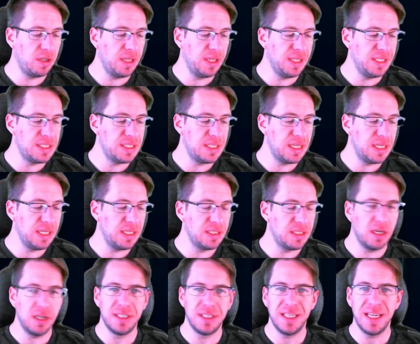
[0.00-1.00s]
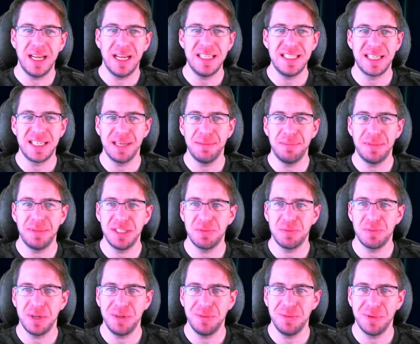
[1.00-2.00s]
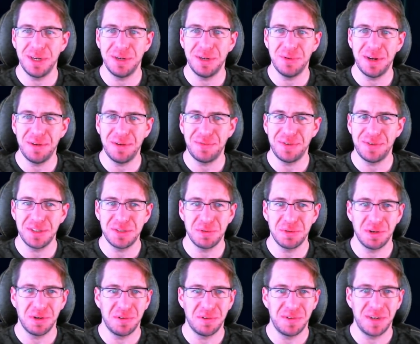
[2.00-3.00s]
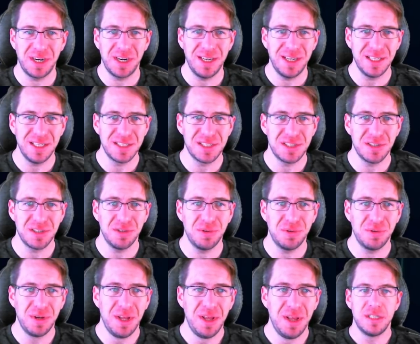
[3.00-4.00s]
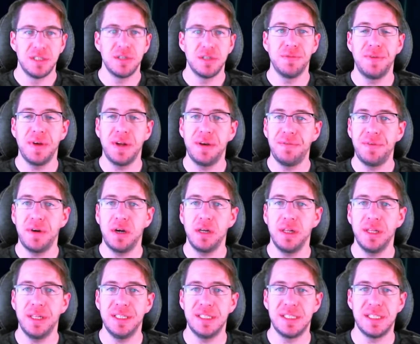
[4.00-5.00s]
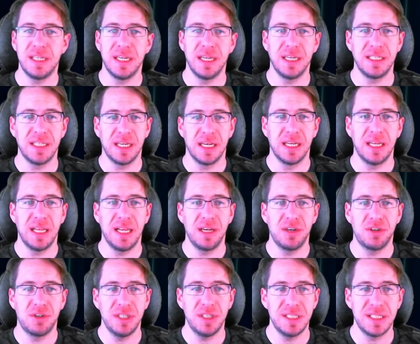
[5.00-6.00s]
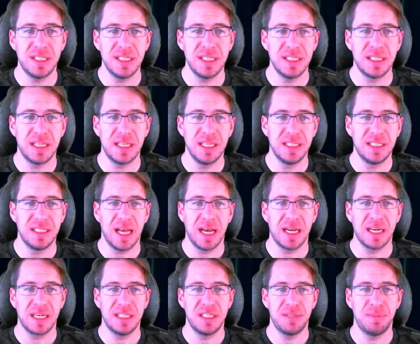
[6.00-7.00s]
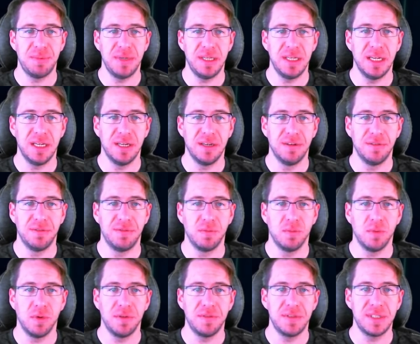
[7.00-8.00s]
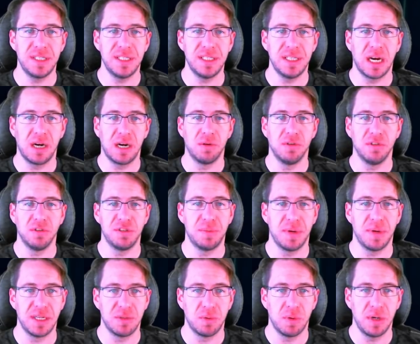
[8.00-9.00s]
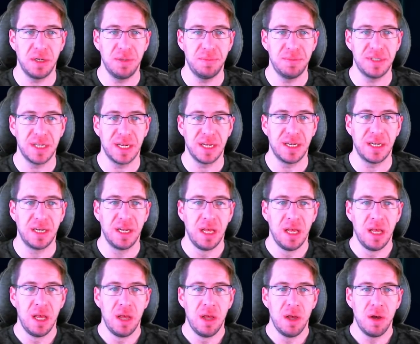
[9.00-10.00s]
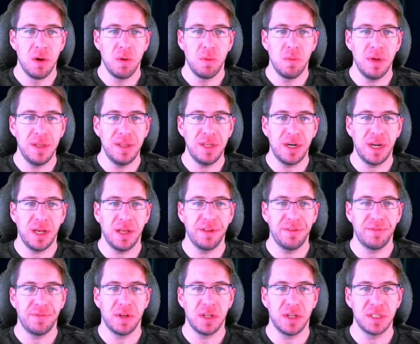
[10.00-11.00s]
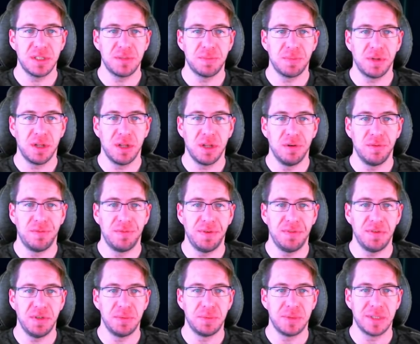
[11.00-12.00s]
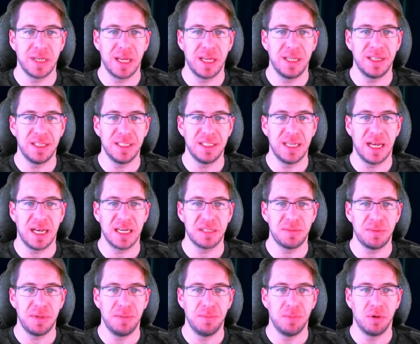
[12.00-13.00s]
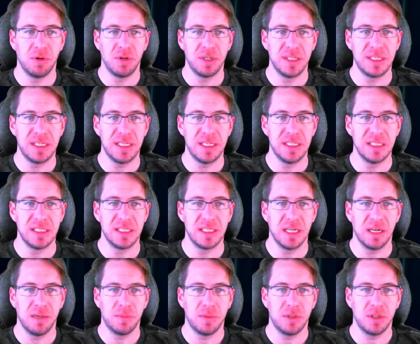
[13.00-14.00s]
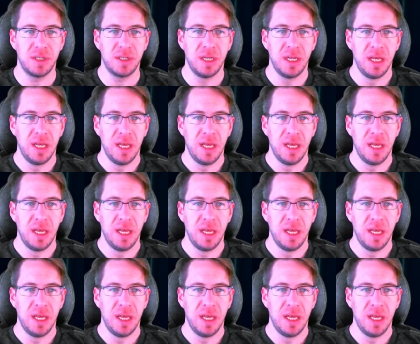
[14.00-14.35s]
Instinct. Oh, did I skip this one when I first went over it? So Feral Instinct increases the attack speed of wolves and direwolves by 20%. When their health falls below 50%, the attack speed bonus is doubled.